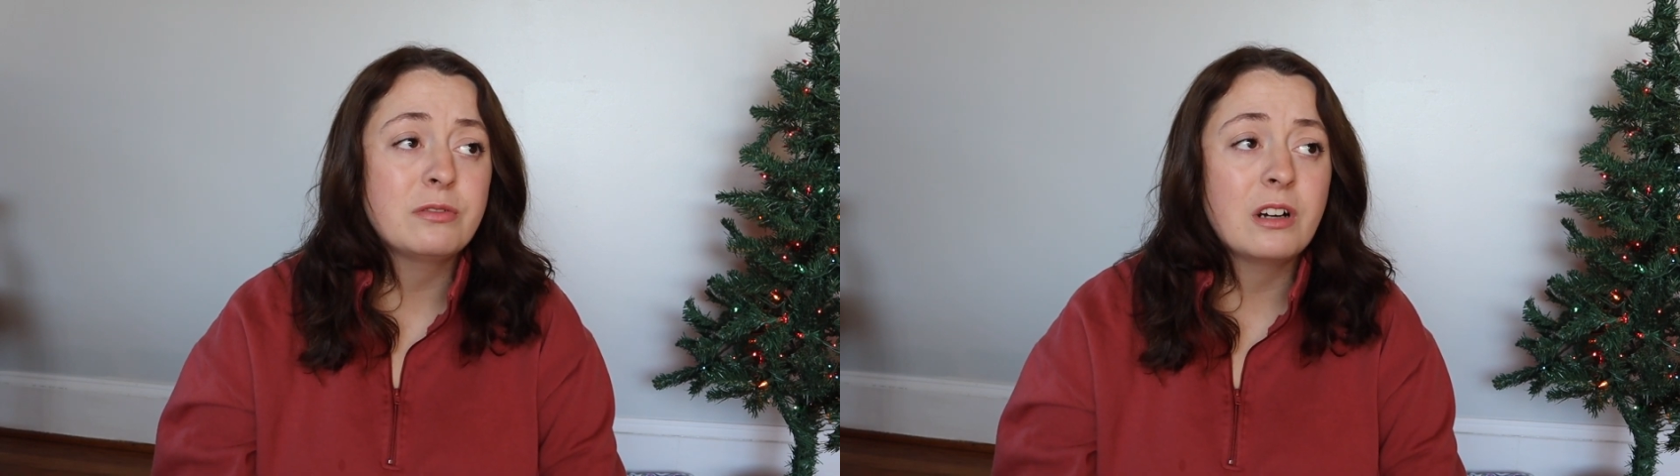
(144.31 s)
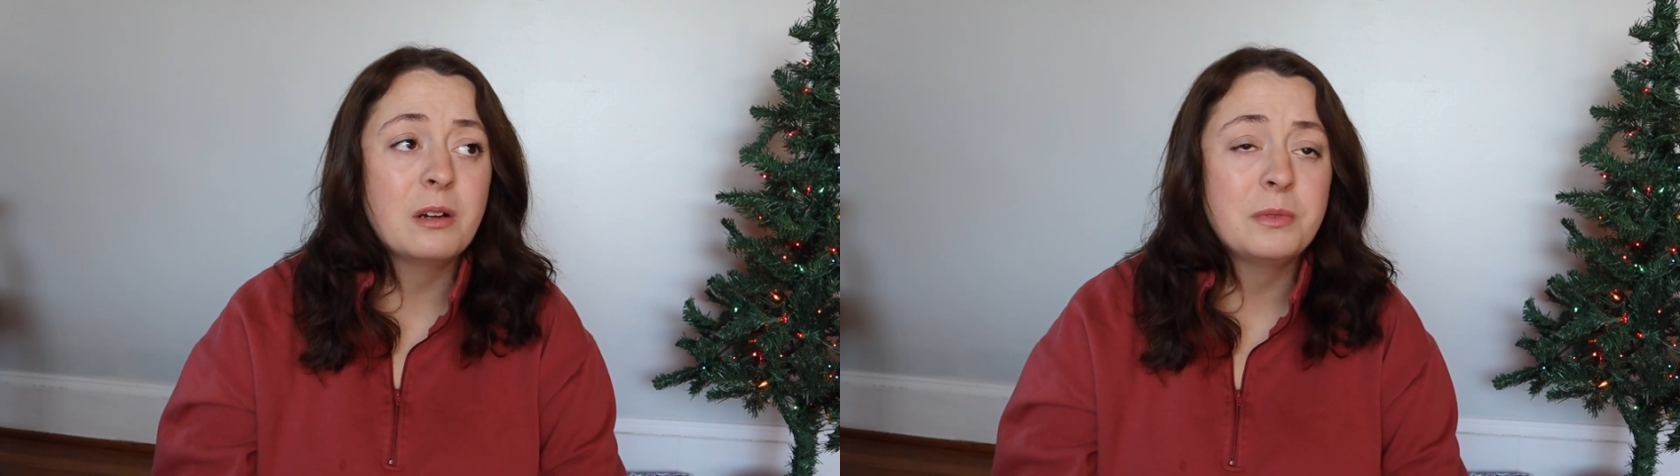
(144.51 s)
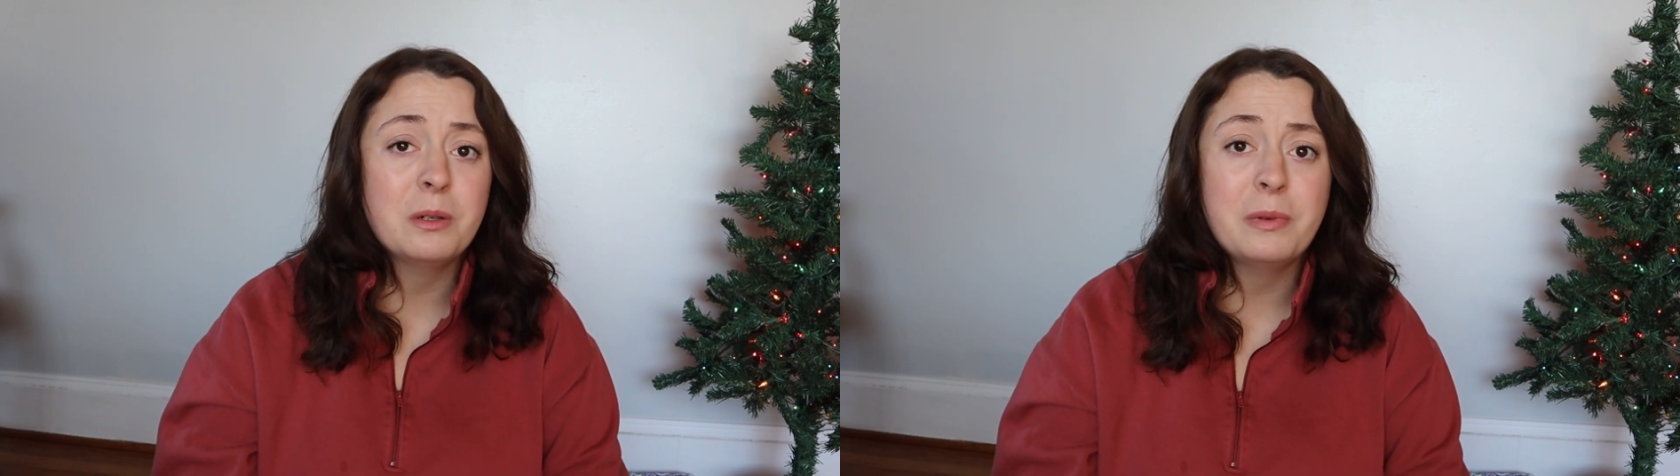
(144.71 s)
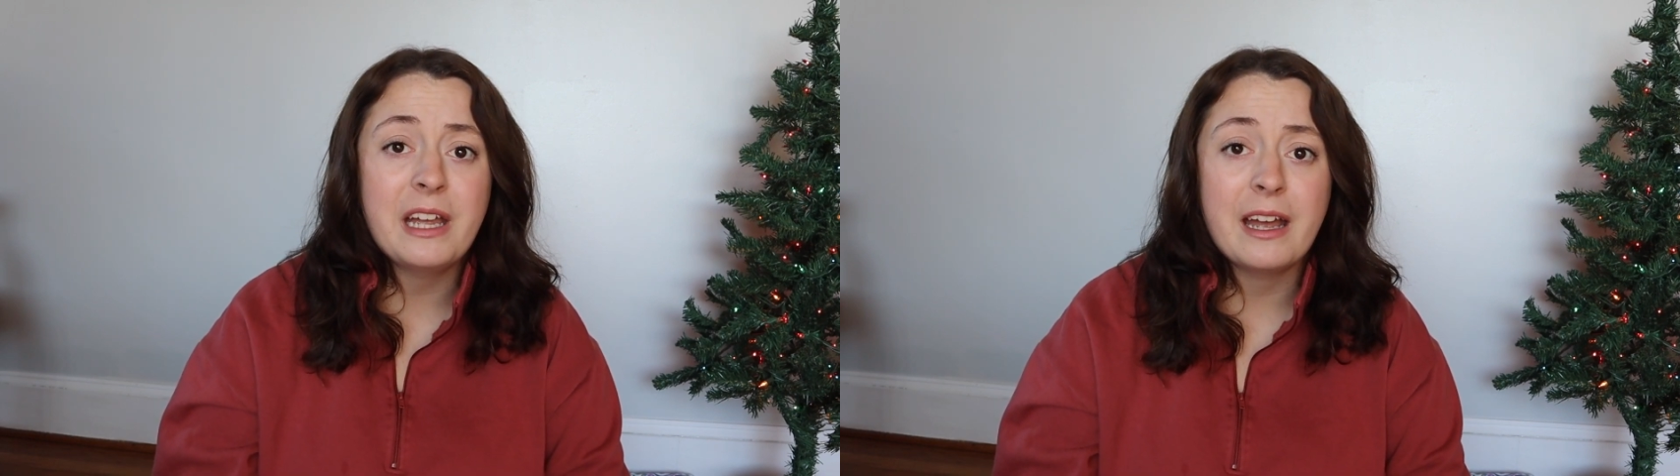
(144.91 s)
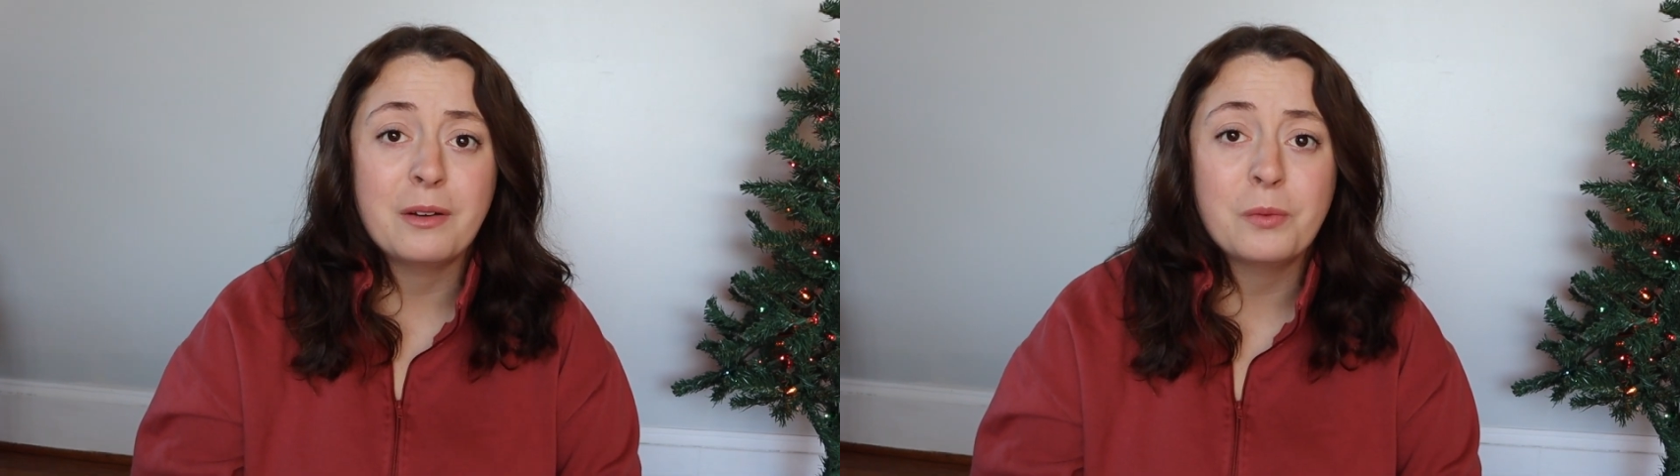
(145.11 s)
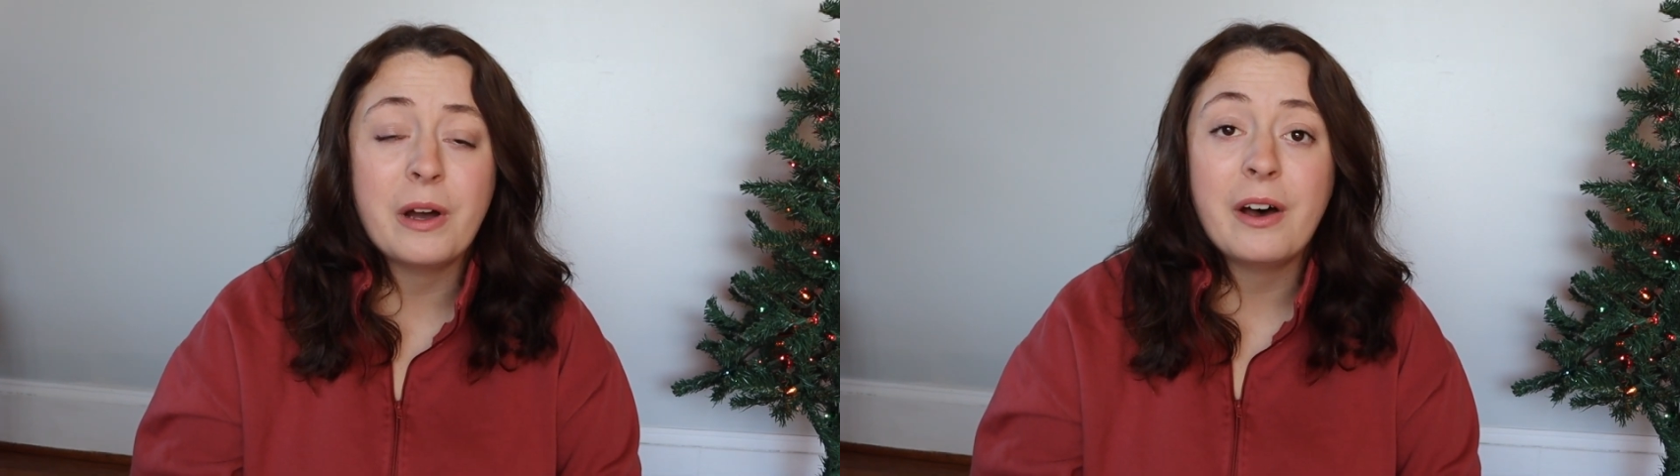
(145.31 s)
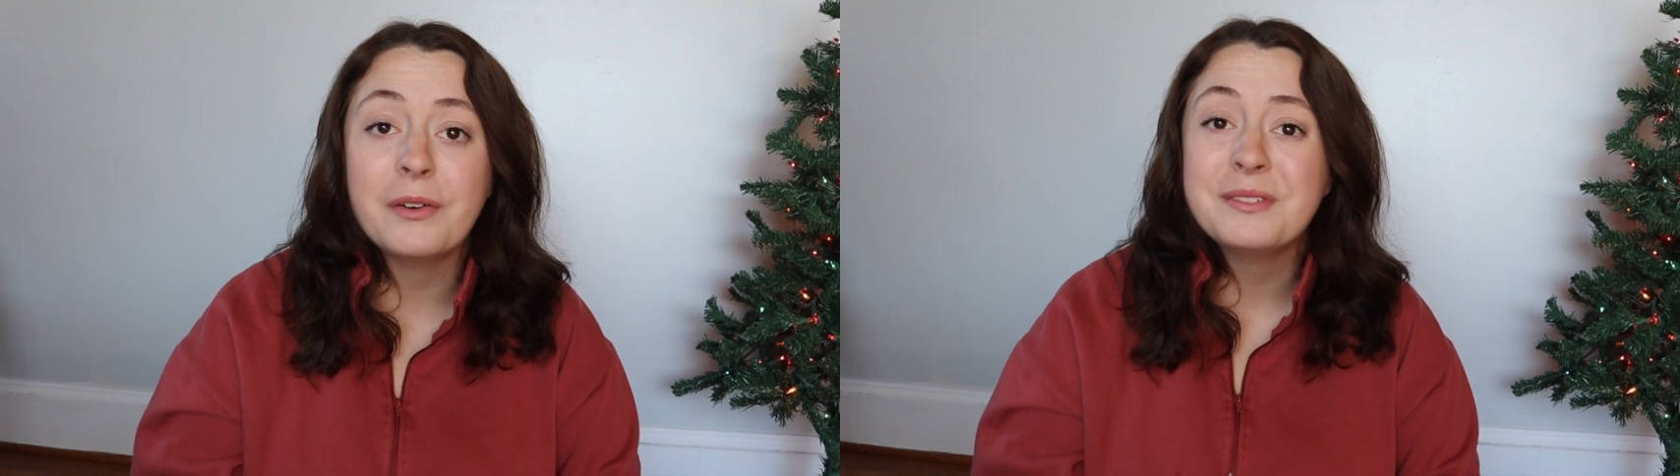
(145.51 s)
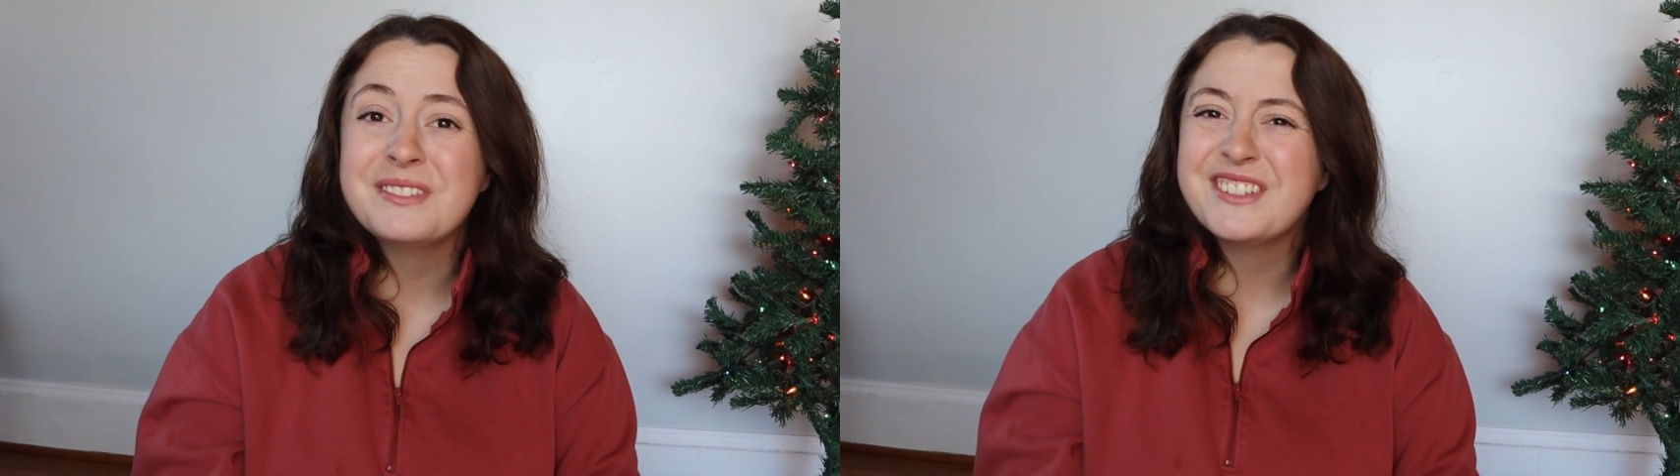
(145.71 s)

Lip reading: from your bed. Well,